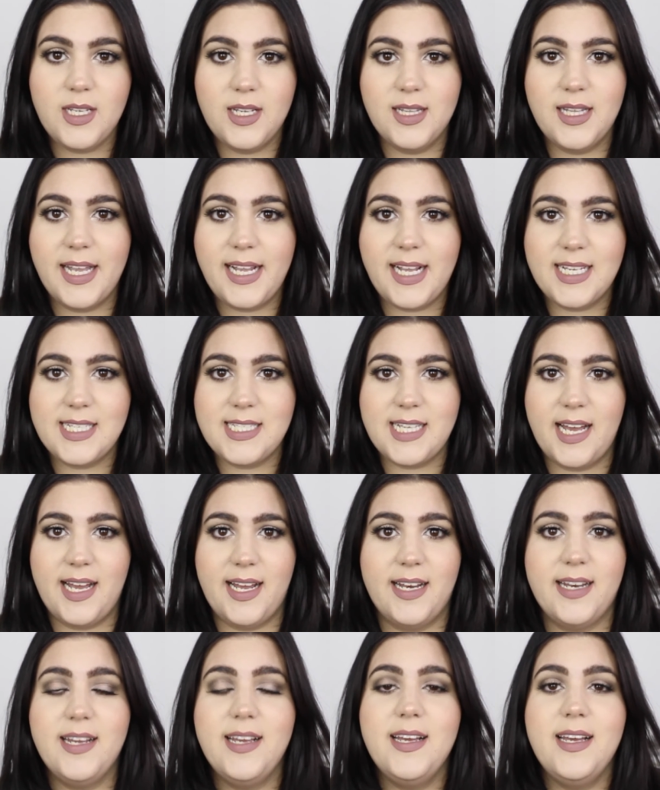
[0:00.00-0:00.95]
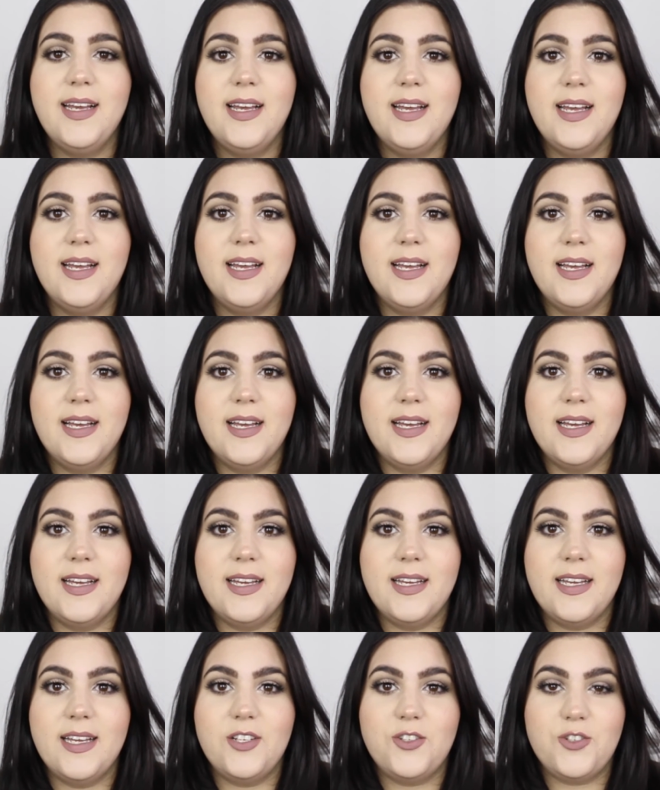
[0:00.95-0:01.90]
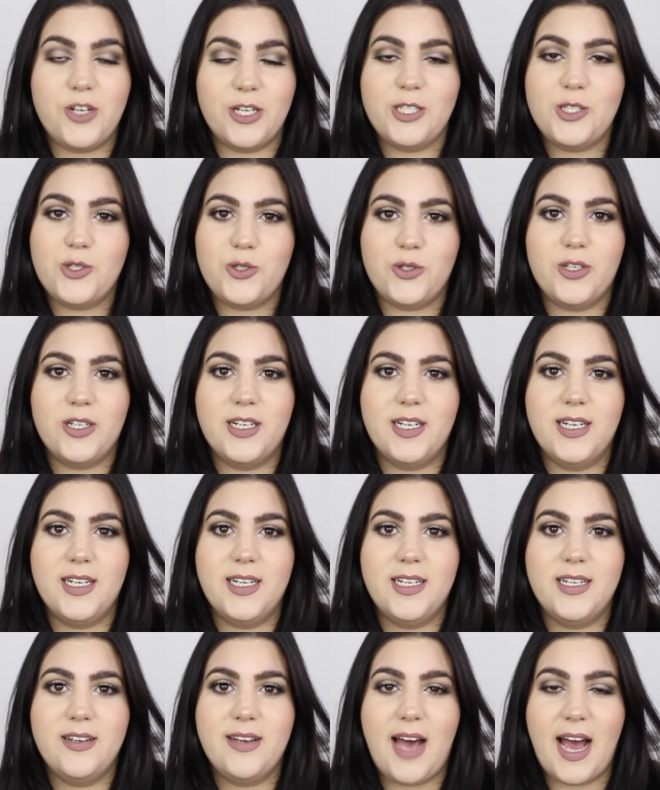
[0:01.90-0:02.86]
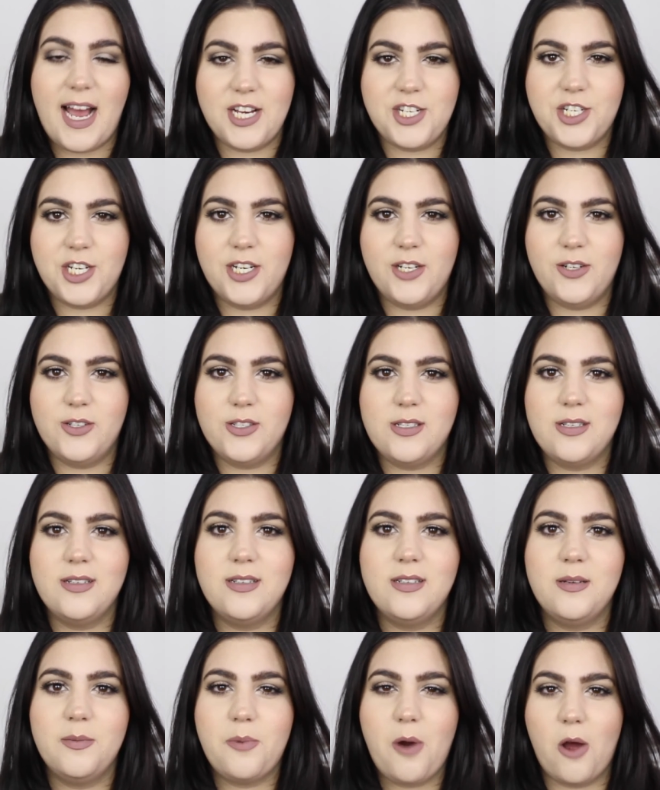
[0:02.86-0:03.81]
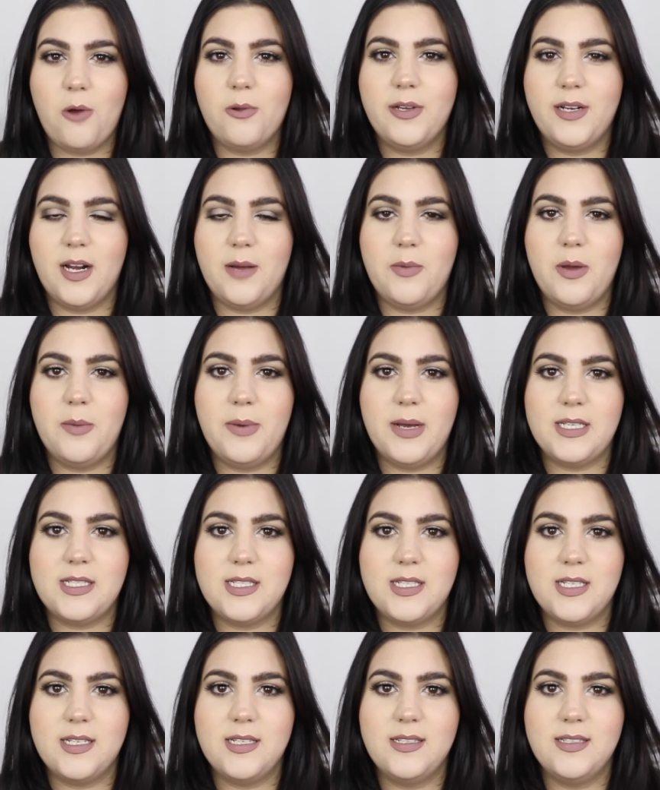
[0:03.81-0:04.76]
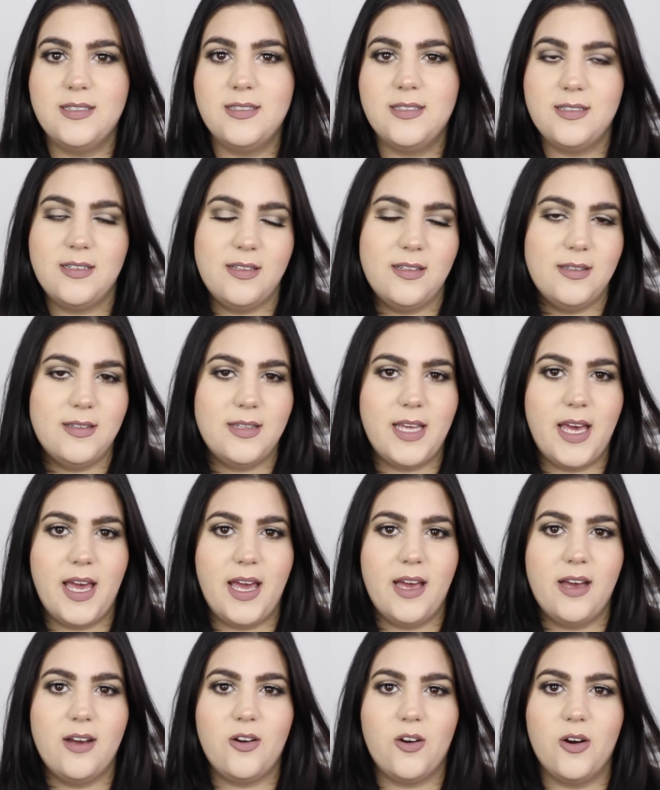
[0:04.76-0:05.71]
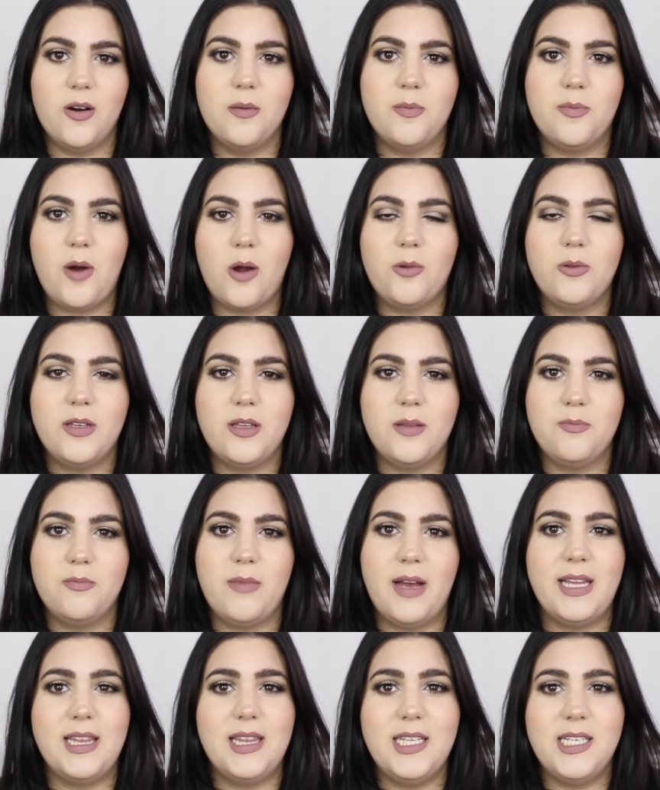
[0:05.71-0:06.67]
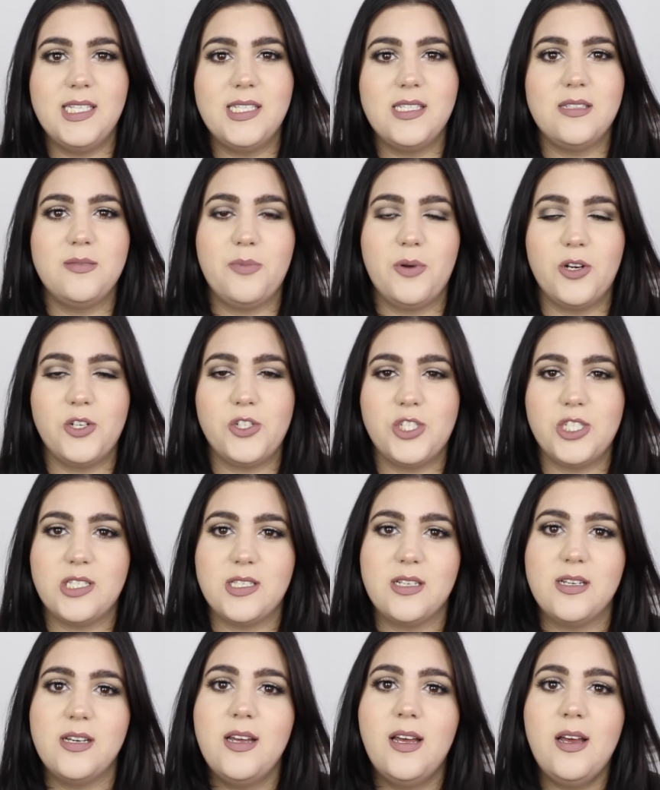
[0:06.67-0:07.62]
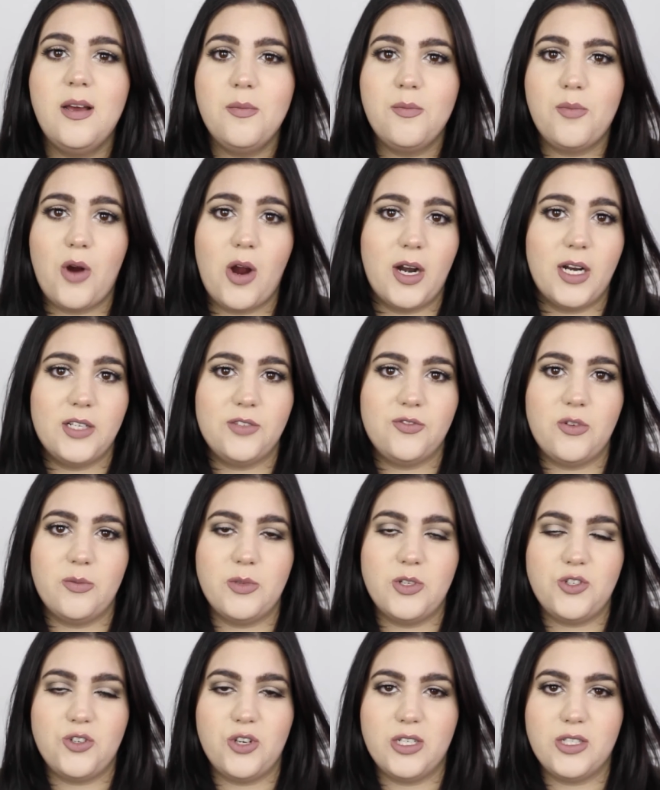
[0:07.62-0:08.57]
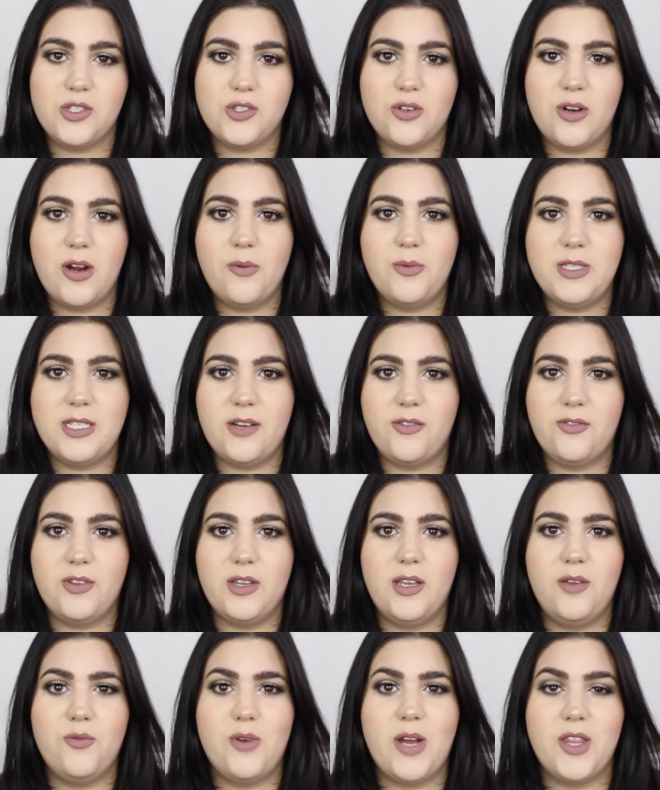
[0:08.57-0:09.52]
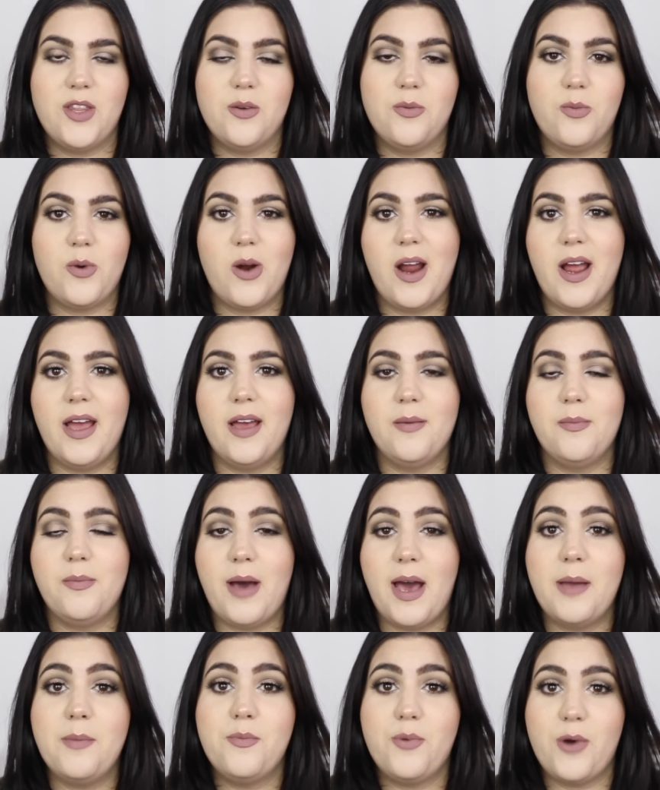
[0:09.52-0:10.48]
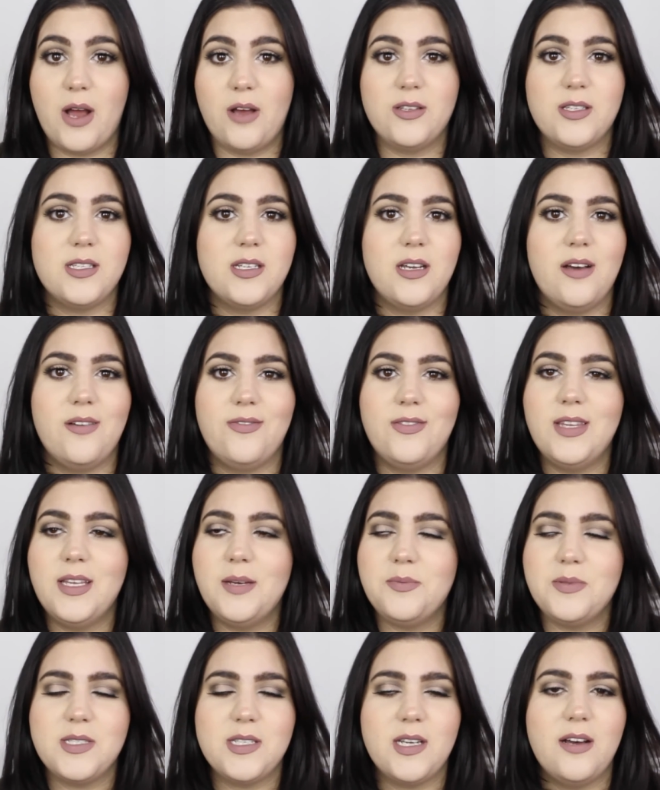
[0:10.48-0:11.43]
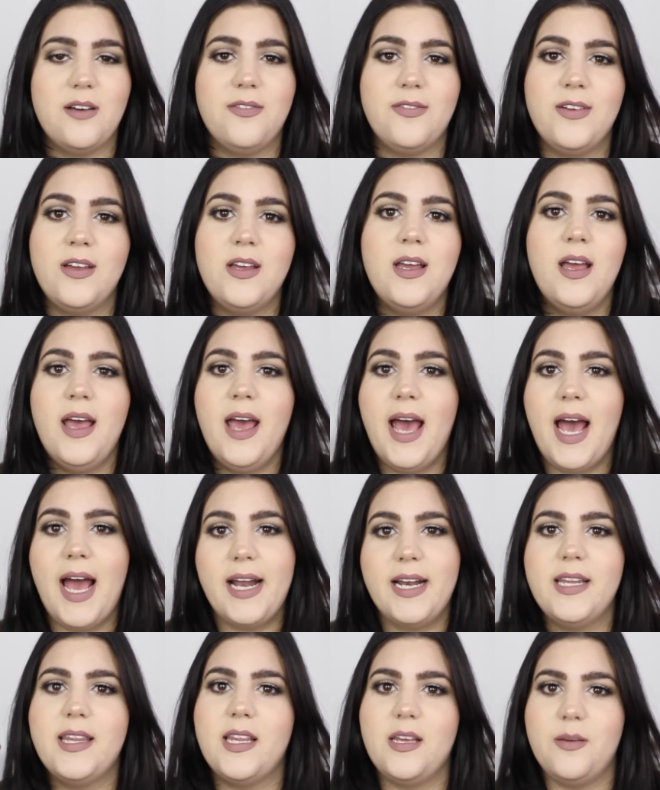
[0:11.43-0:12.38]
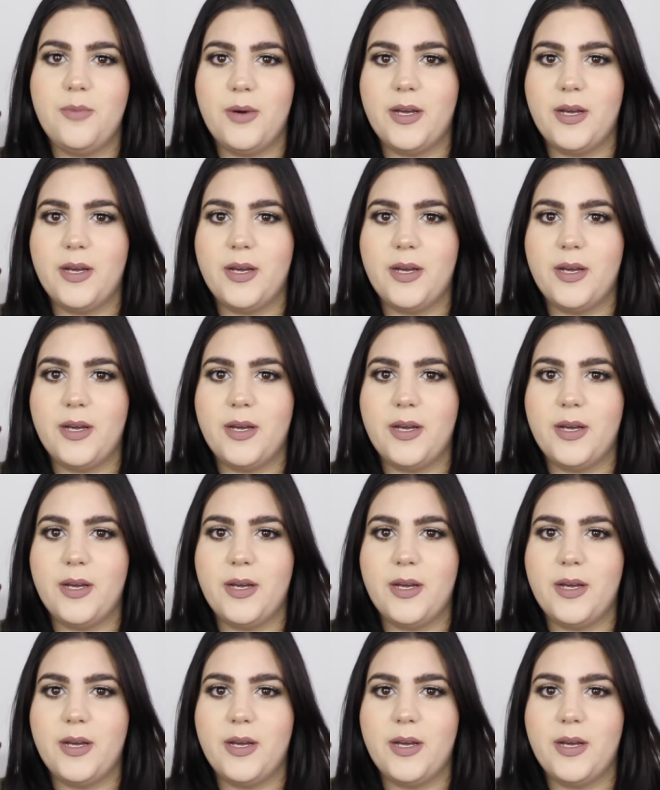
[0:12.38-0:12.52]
like I said, drugstore Eyeshadows, probably not my best thing, or probably my least purchased product from the drugstore. I would definitely rather buy brow stuff, lip stuff, anything